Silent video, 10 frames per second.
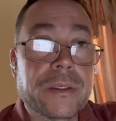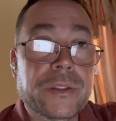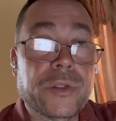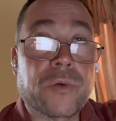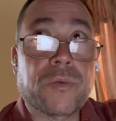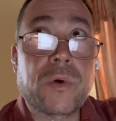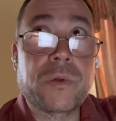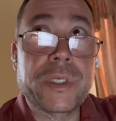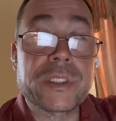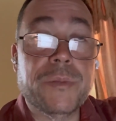your role
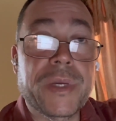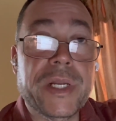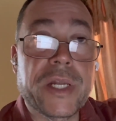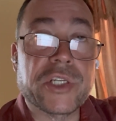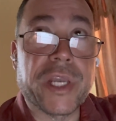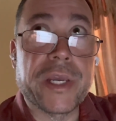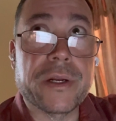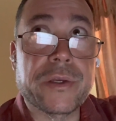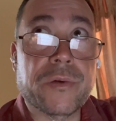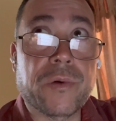is to be an educator.
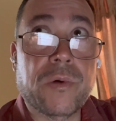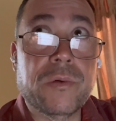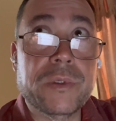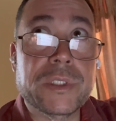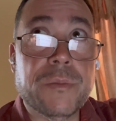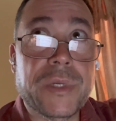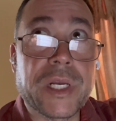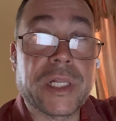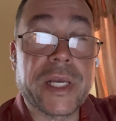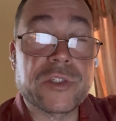Your role is to be a
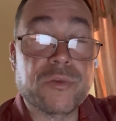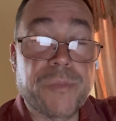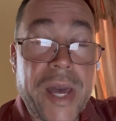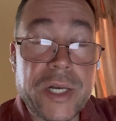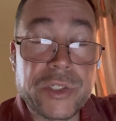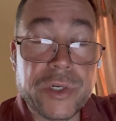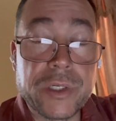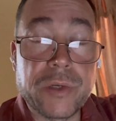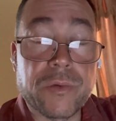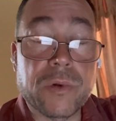classroom manager.
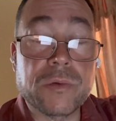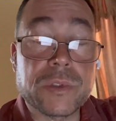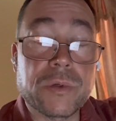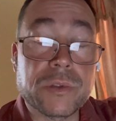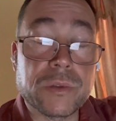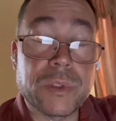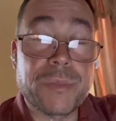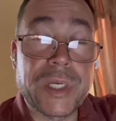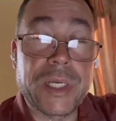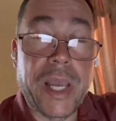Your role is also to
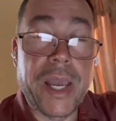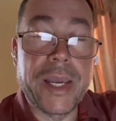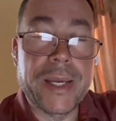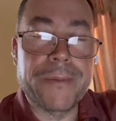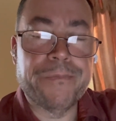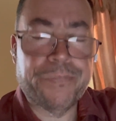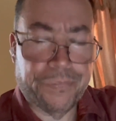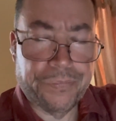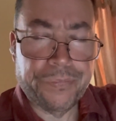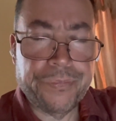be
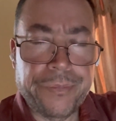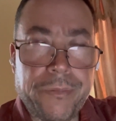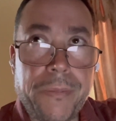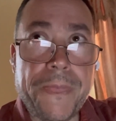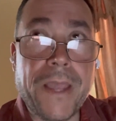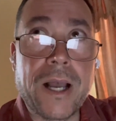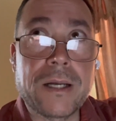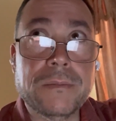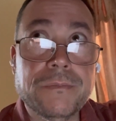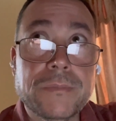
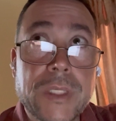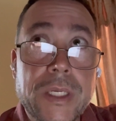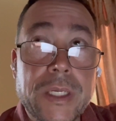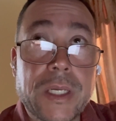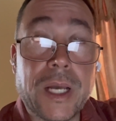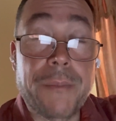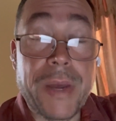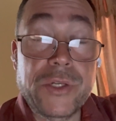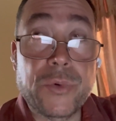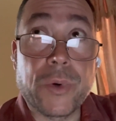um, a
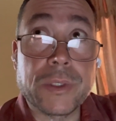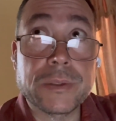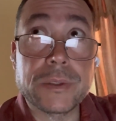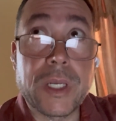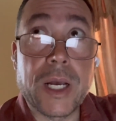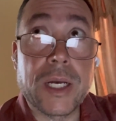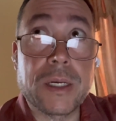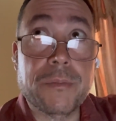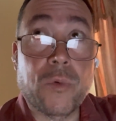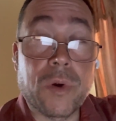mentor
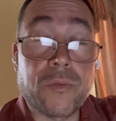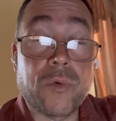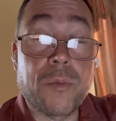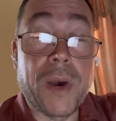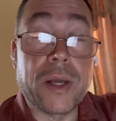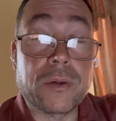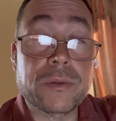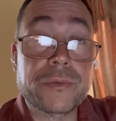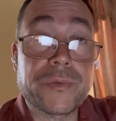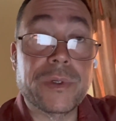or a role model
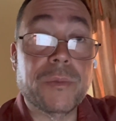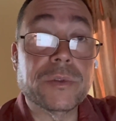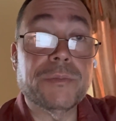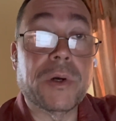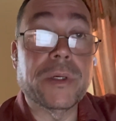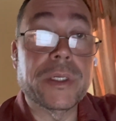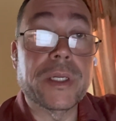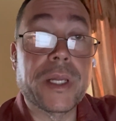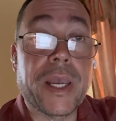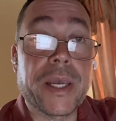for the most part.
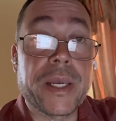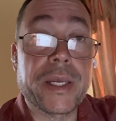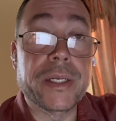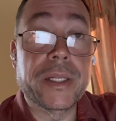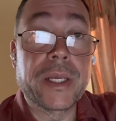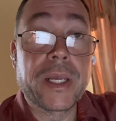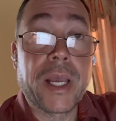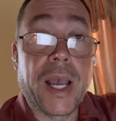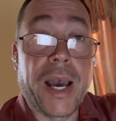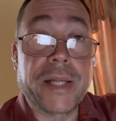And
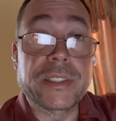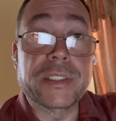I just